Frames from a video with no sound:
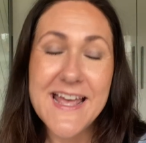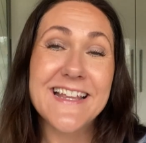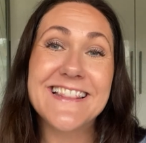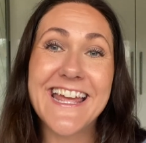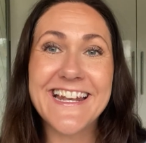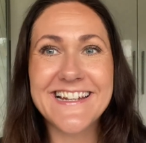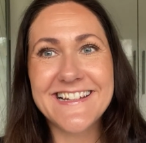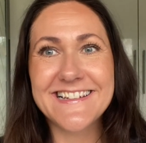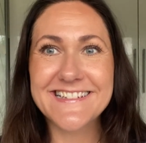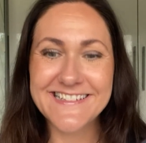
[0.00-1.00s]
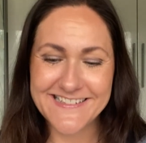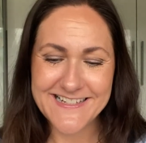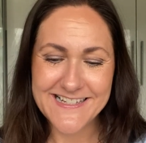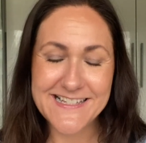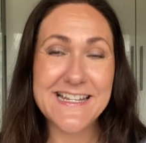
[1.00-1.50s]
then
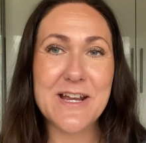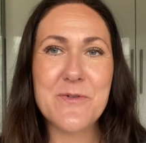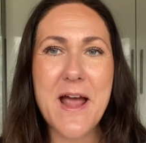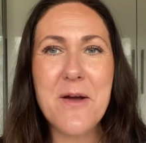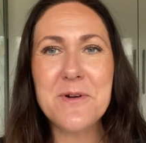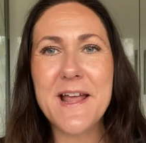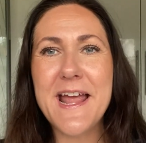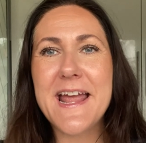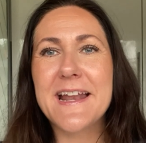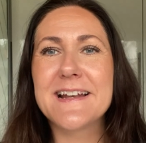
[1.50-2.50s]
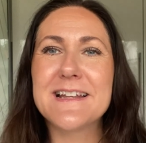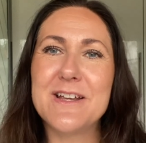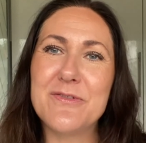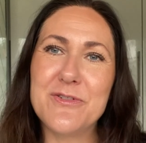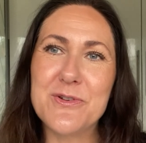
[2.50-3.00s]
stick around, and
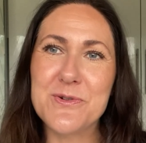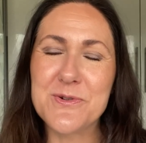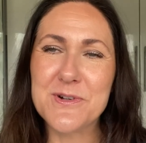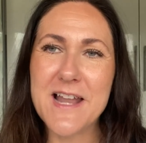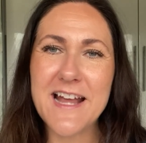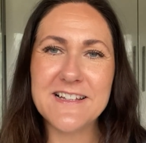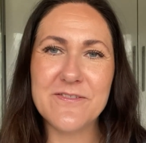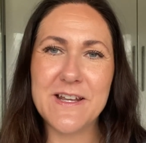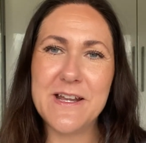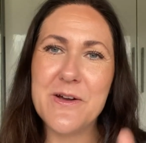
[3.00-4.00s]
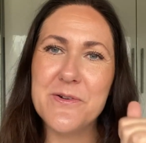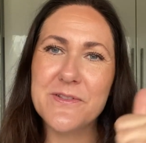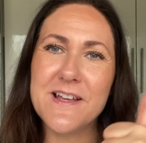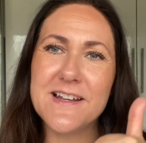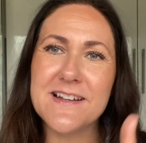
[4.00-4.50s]
if you like the video
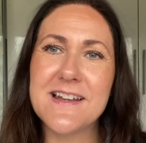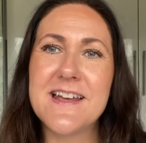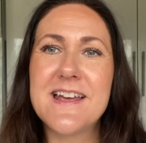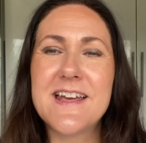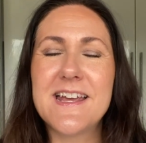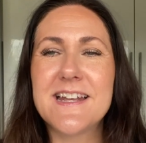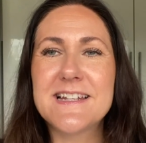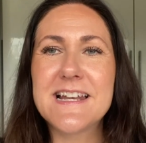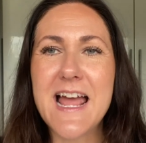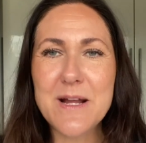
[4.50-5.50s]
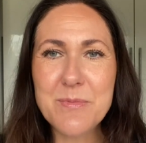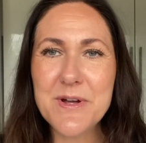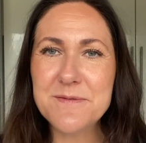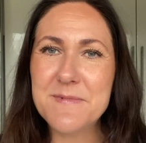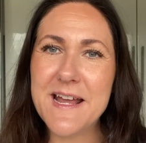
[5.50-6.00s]
then hit the like
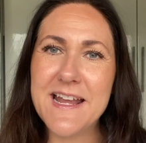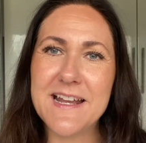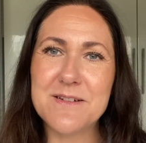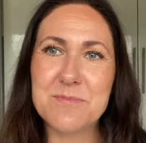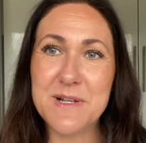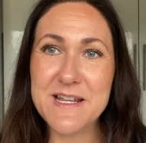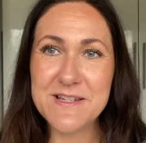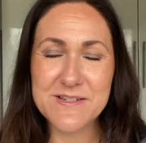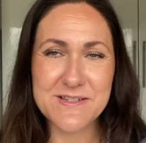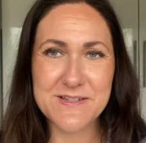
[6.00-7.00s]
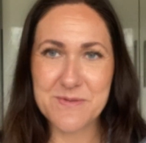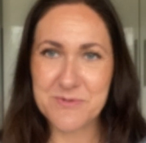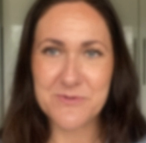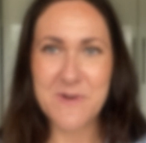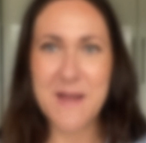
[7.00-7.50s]
button and please
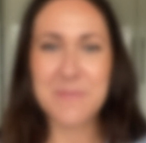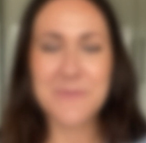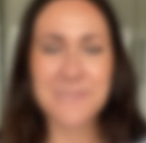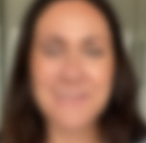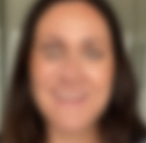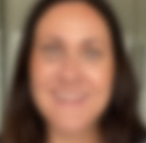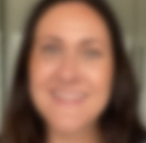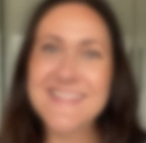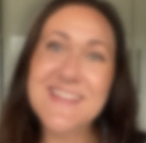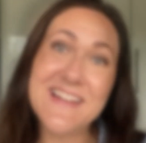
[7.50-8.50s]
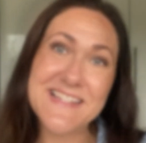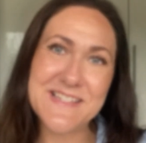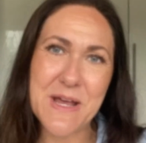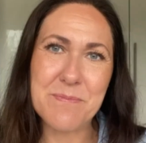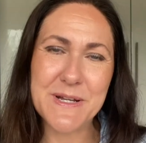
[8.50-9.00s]
subscribe. So let's
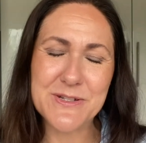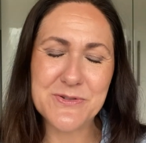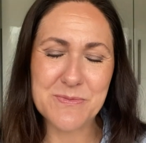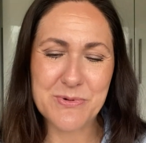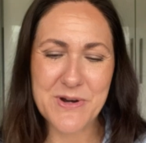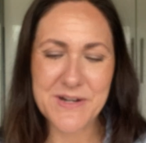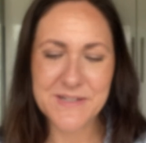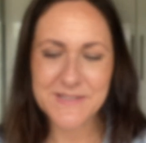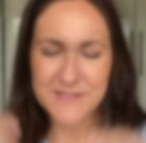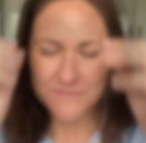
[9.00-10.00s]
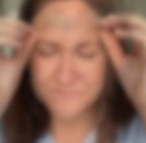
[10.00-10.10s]
jump into the products.